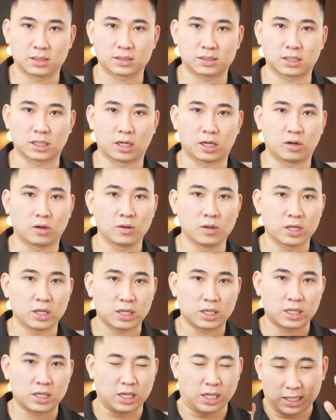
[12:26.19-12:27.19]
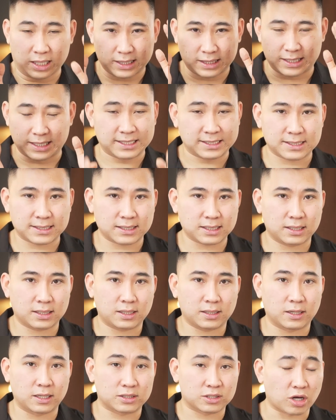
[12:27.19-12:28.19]
So this is
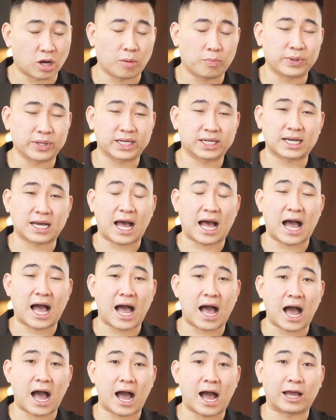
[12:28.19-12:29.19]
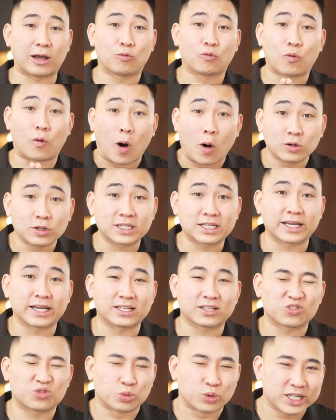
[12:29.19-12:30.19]
a topic I won't
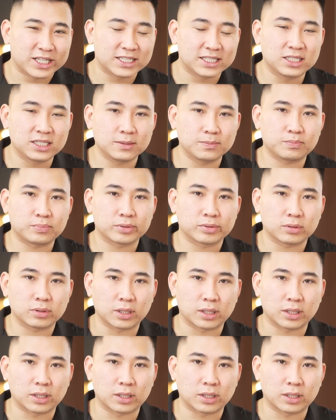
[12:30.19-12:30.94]
get really deep